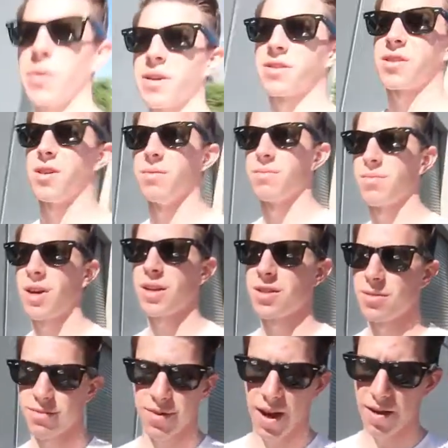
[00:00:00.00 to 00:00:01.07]
doing some
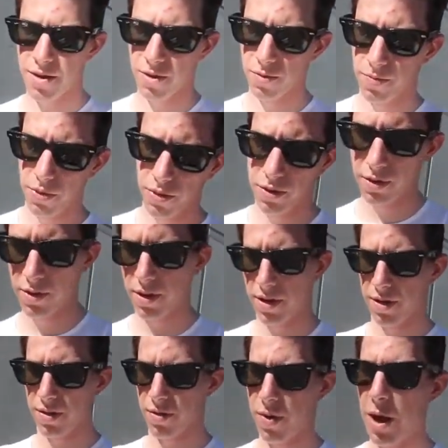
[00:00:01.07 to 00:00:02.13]
custom dyno pulls.
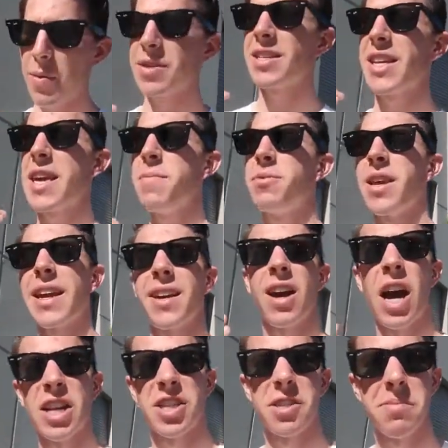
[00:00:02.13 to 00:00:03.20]
And why do I keep saying
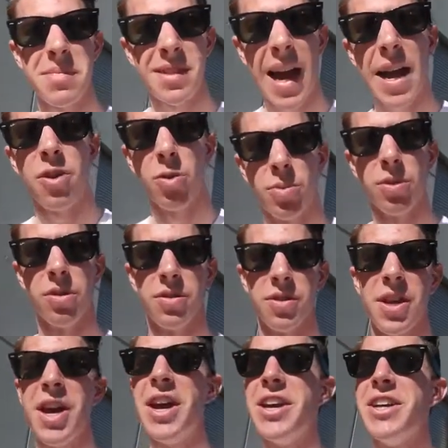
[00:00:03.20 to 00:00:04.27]
custom dyno
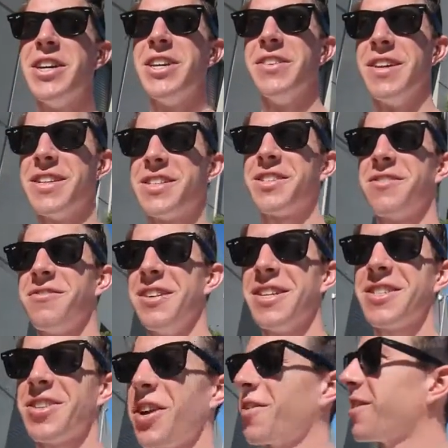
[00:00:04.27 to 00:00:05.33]
pulls? Let's
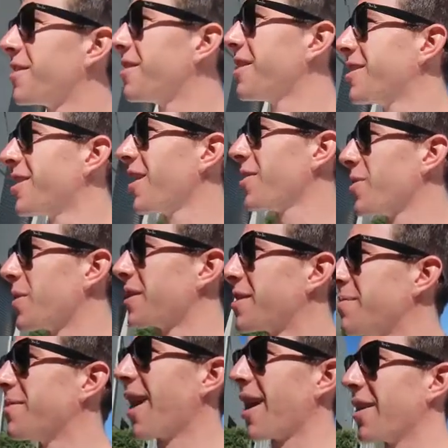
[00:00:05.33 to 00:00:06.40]
let's start the, let's start doing
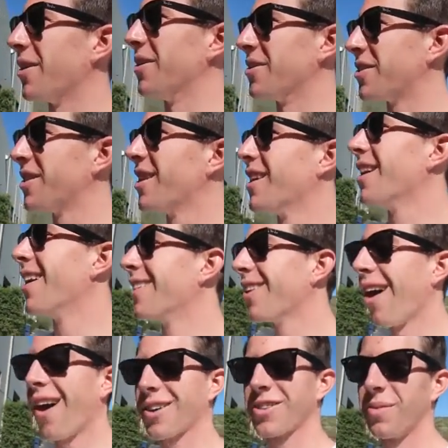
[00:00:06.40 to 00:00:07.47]
some dynos,
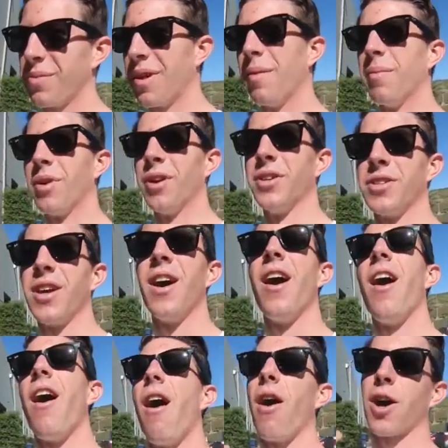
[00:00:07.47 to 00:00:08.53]
talk some numbers.
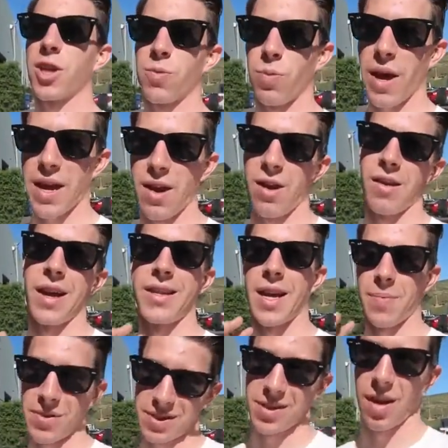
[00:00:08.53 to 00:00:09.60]
I'll explain all that
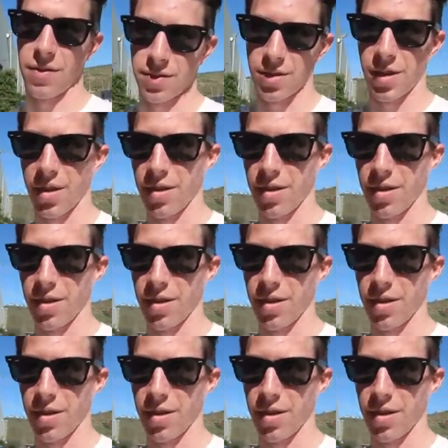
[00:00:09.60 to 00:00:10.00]
type of stuff to